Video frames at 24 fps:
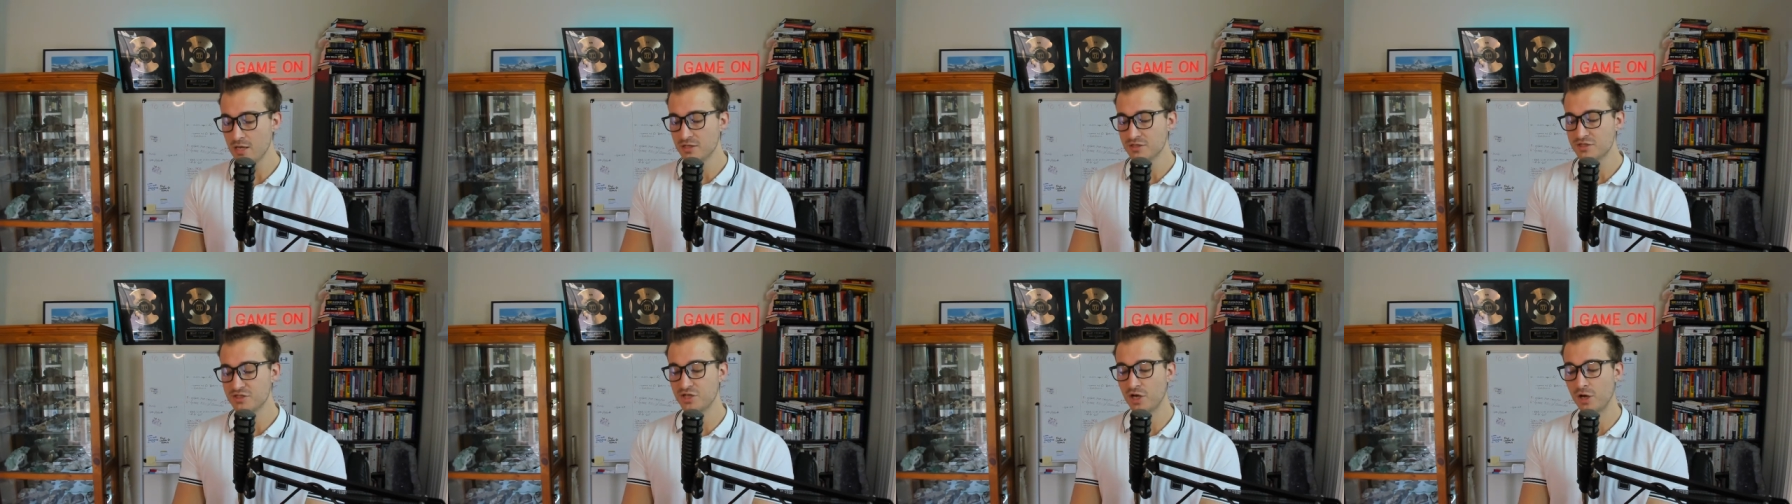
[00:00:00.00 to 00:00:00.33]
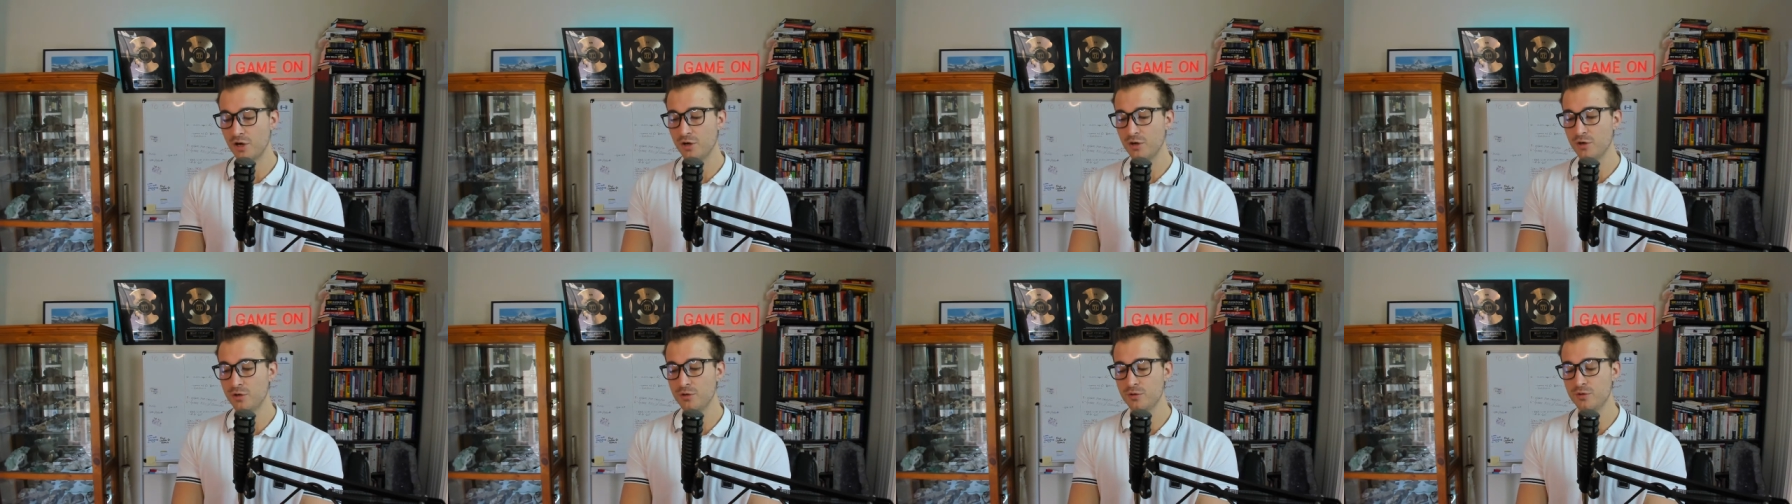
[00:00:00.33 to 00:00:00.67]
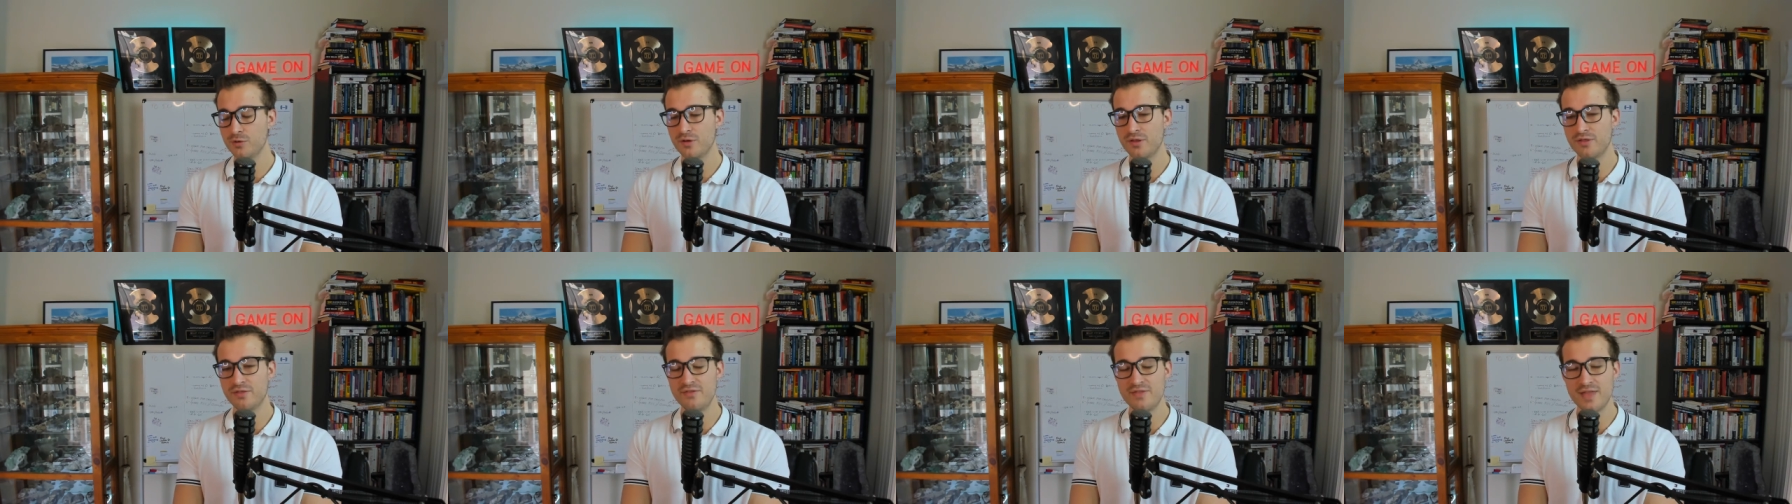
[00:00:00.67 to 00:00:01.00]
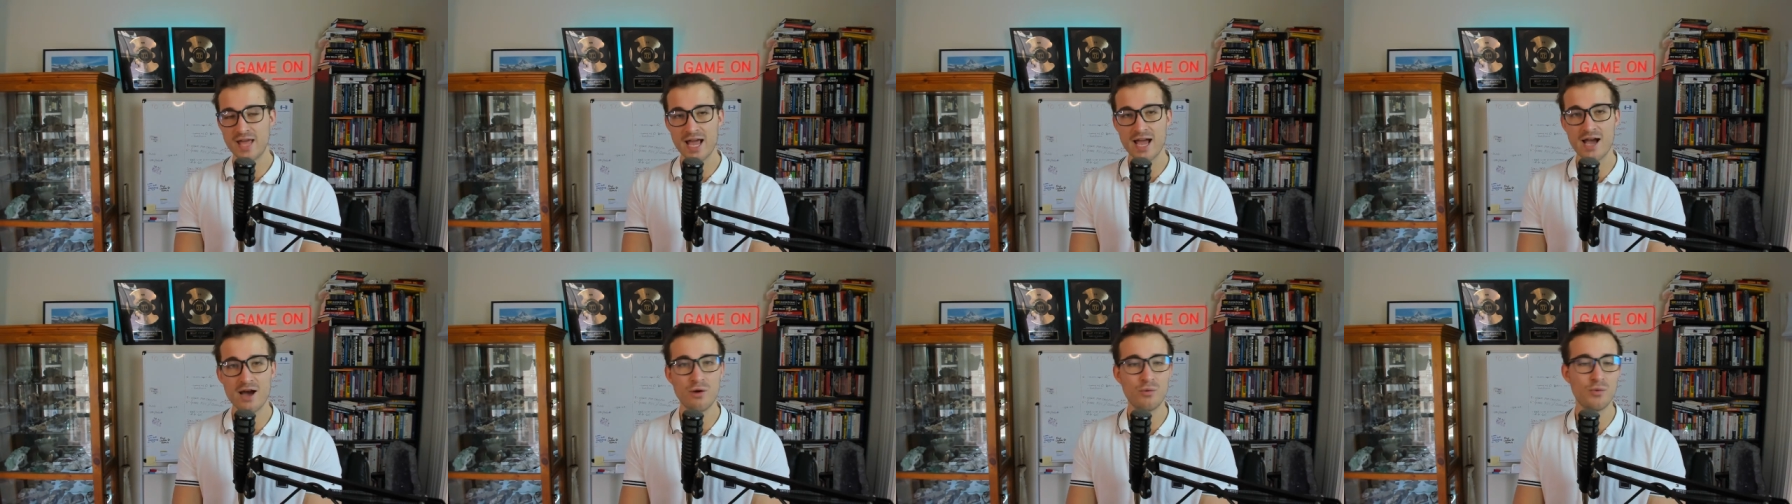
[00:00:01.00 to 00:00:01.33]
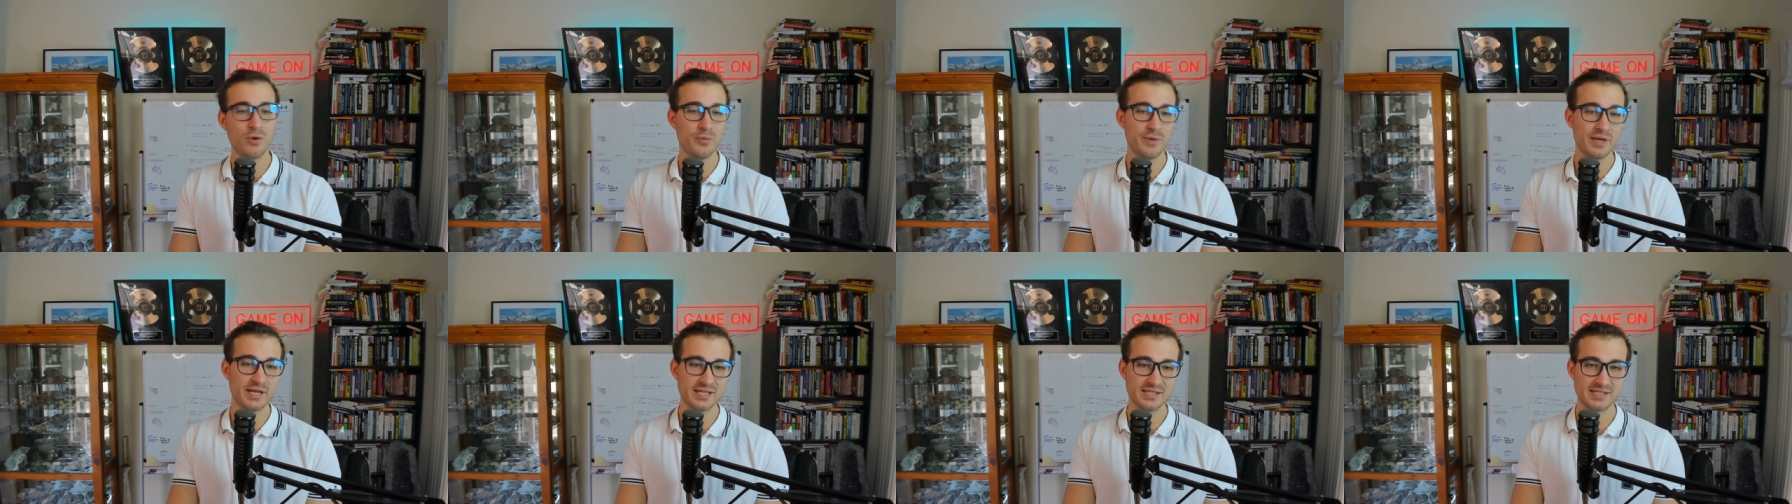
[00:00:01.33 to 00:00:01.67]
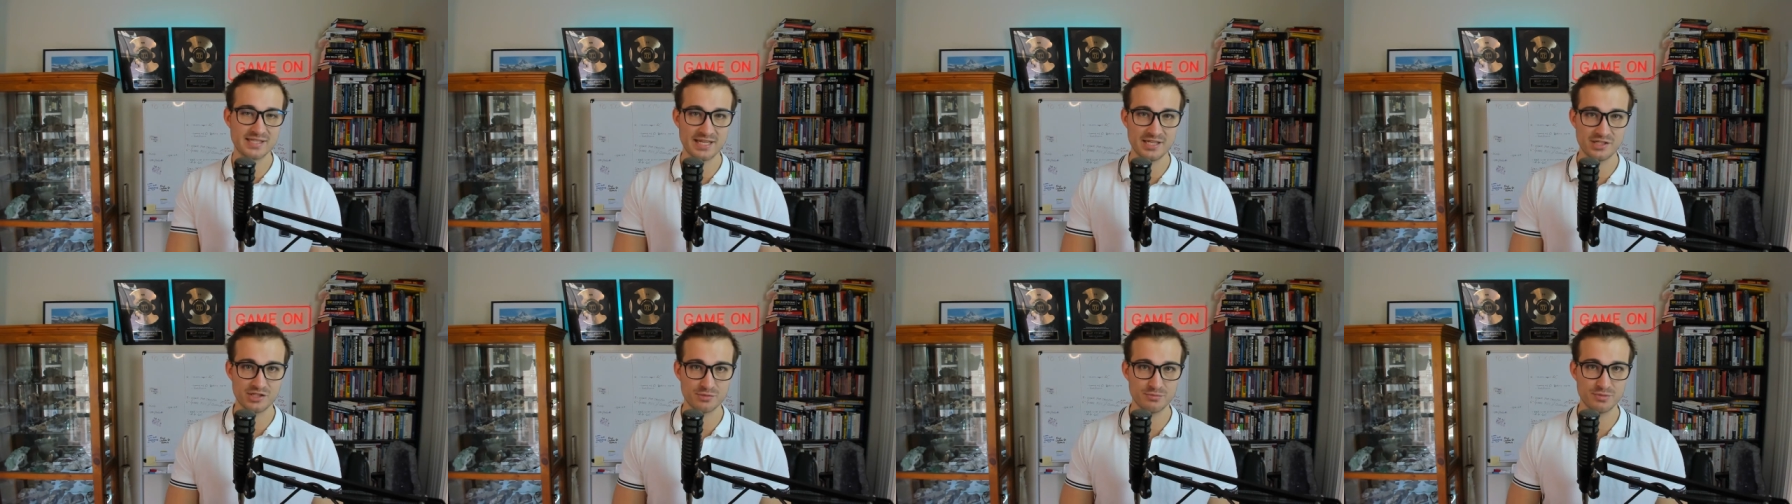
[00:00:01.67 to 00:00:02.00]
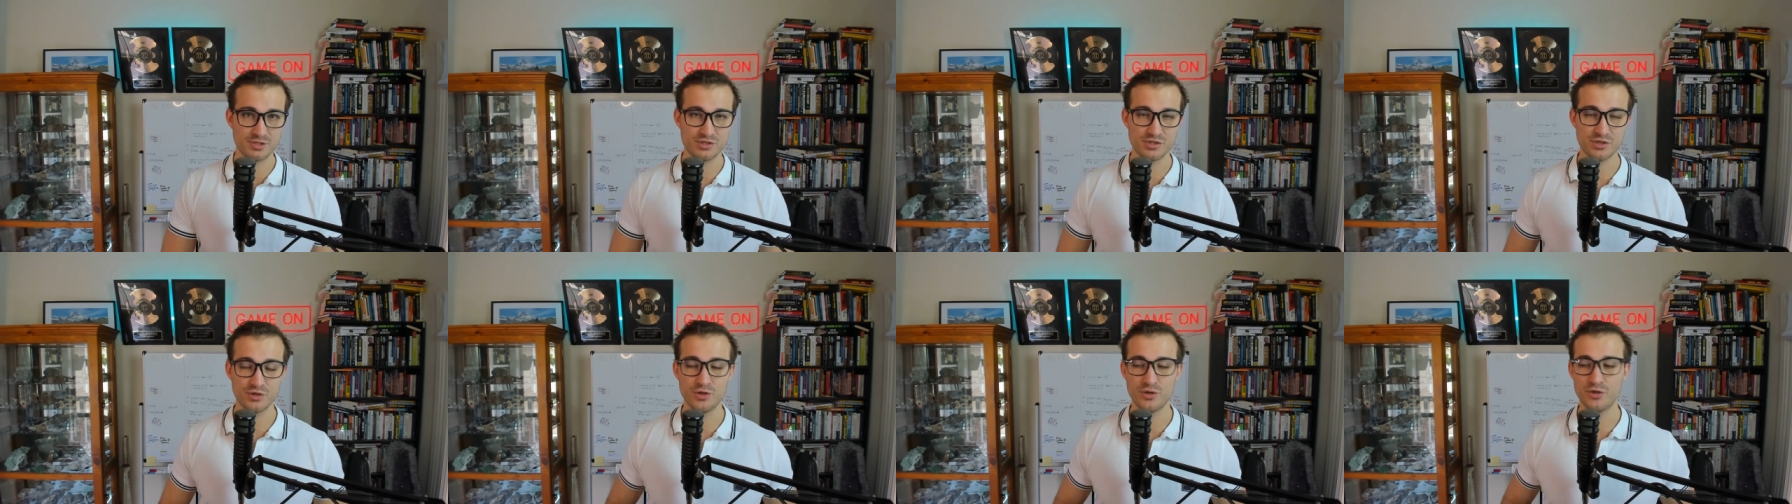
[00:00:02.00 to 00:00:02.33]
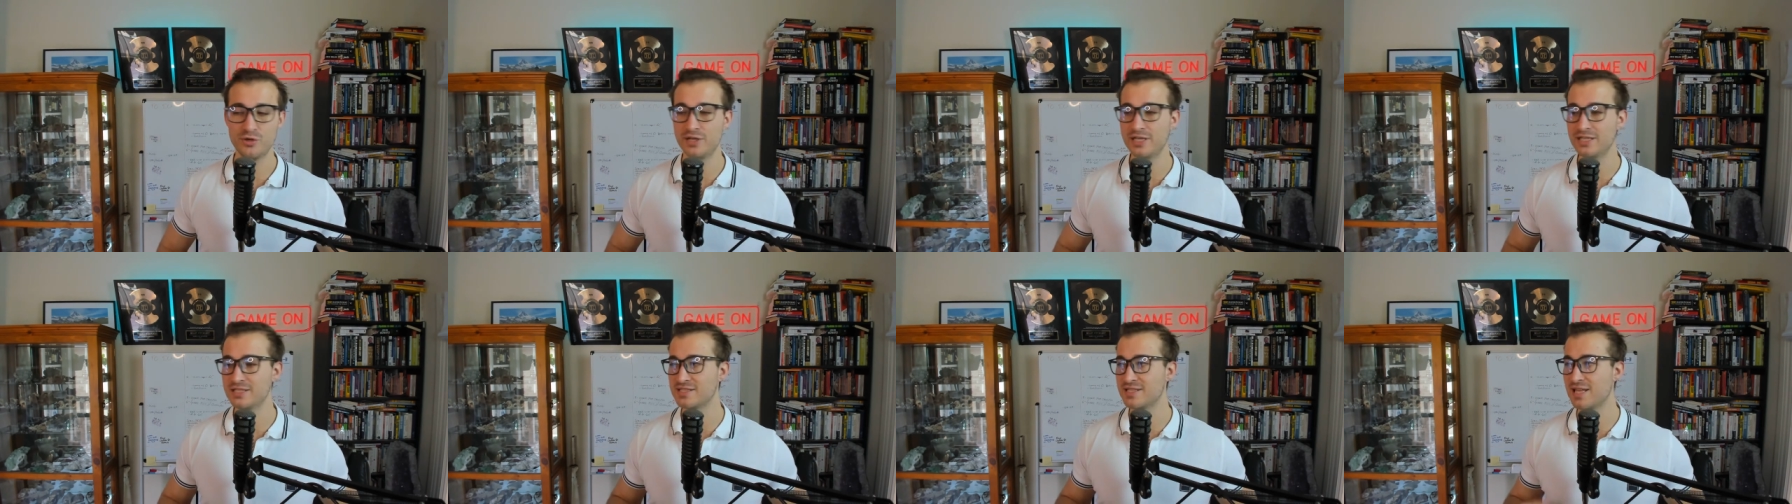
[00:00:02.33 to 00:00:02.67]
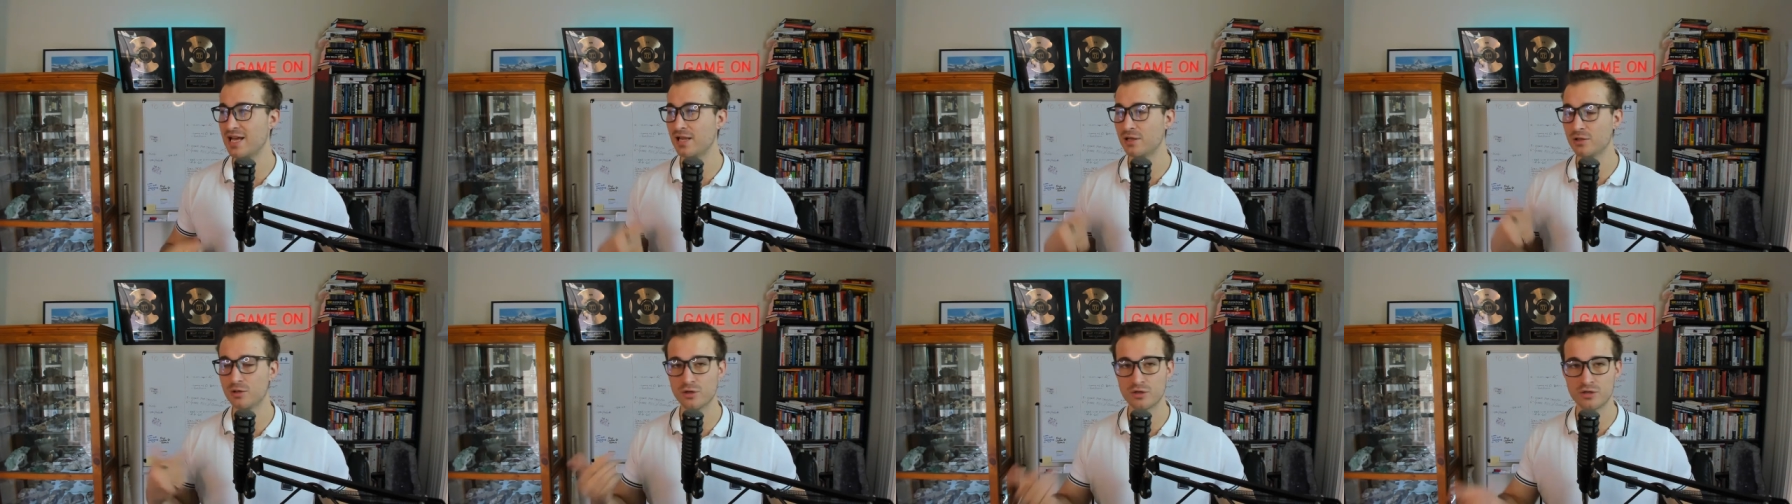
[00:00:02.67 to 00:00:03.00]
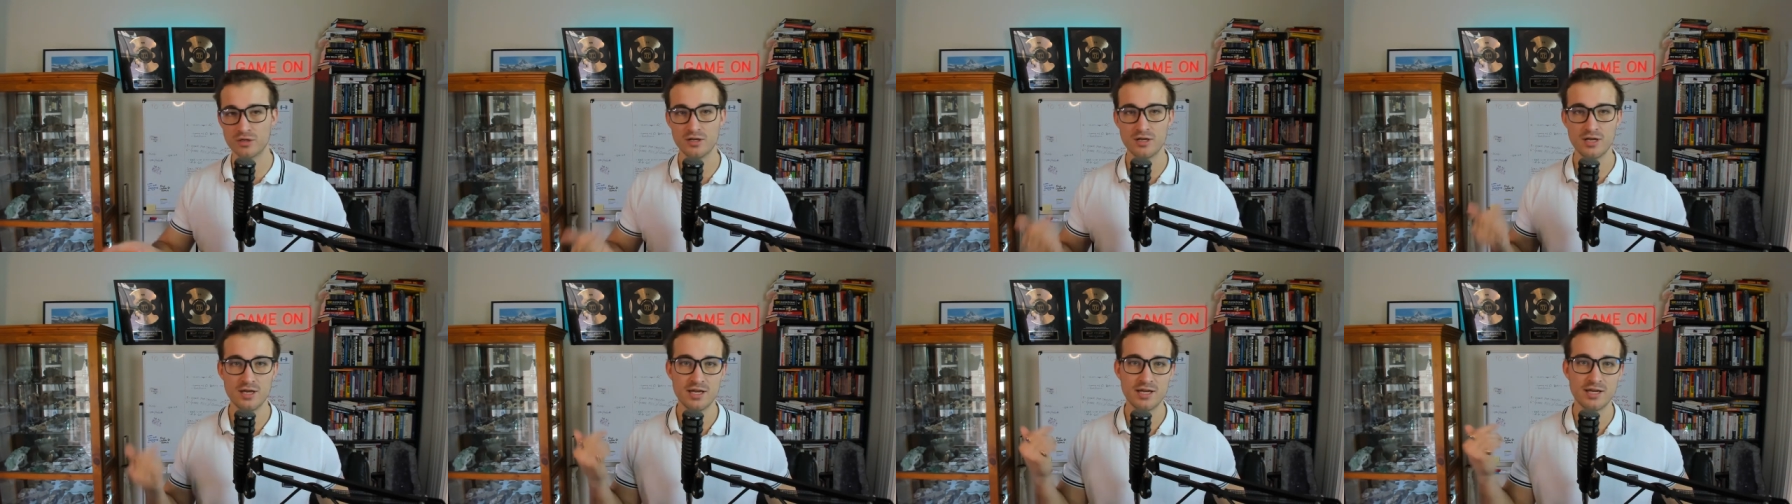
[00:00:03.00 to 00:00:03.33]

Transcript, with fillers: So now what we can teach them to do is that, look,